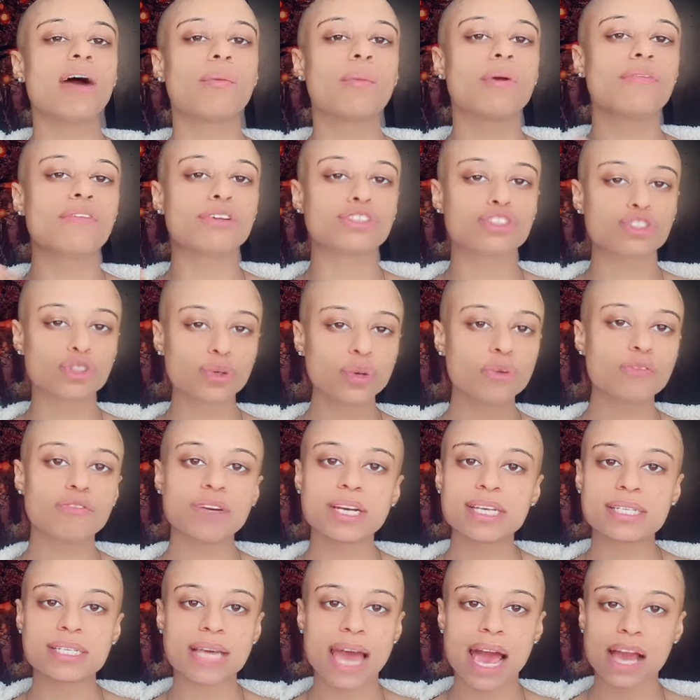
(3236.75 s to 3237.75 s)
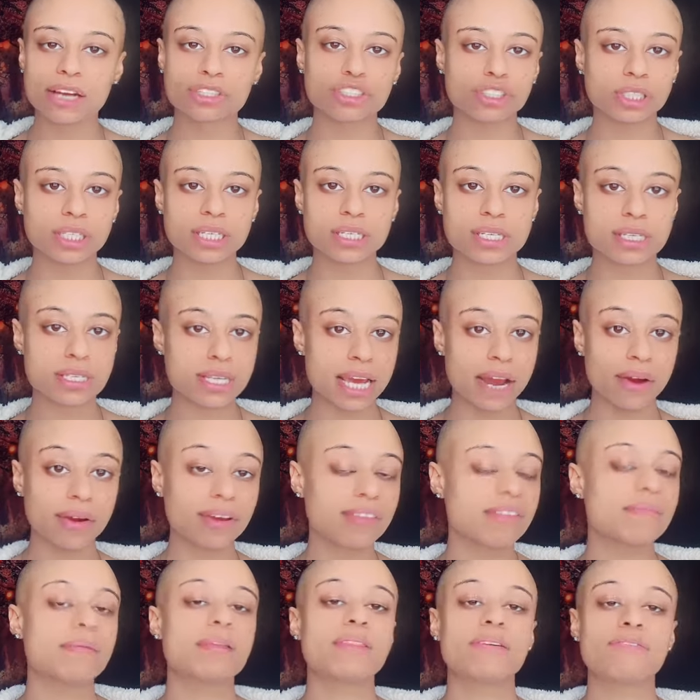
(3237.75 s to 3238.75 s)
that when the truth is actually
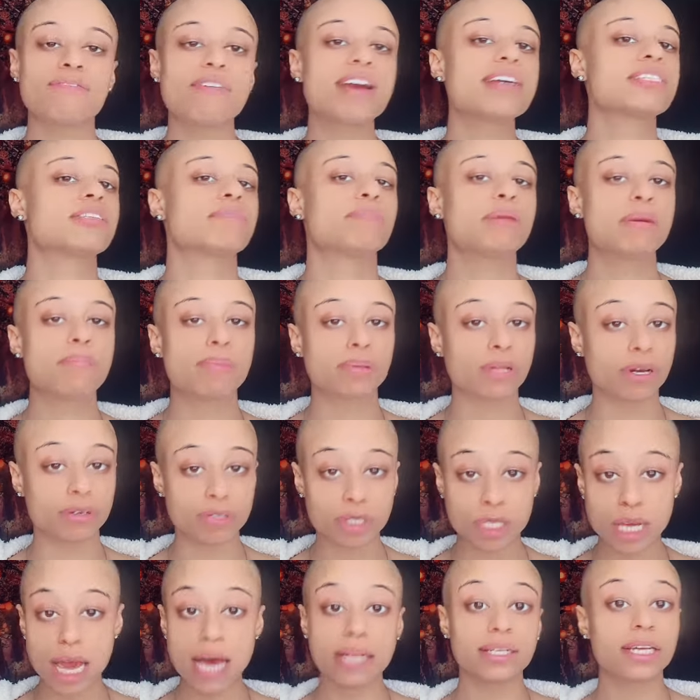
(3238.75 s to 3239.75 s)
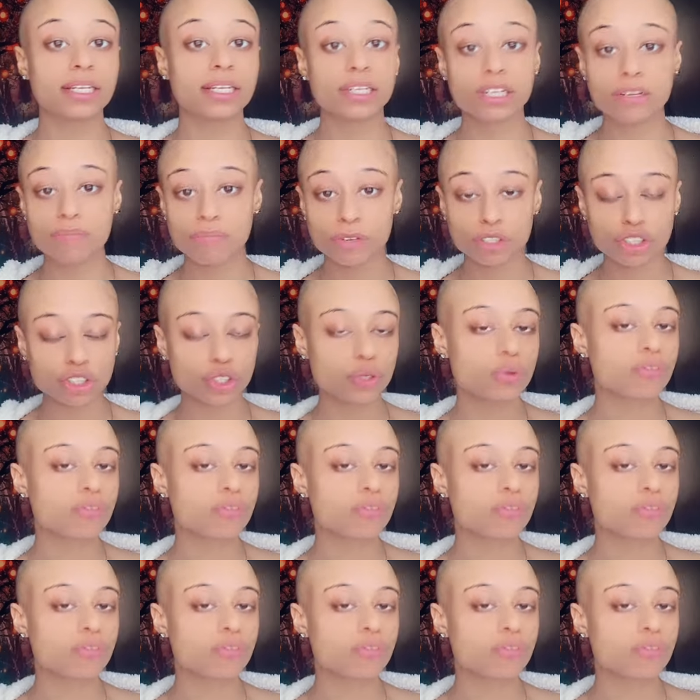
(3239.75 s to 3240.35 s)
staring them in the face and people are telling them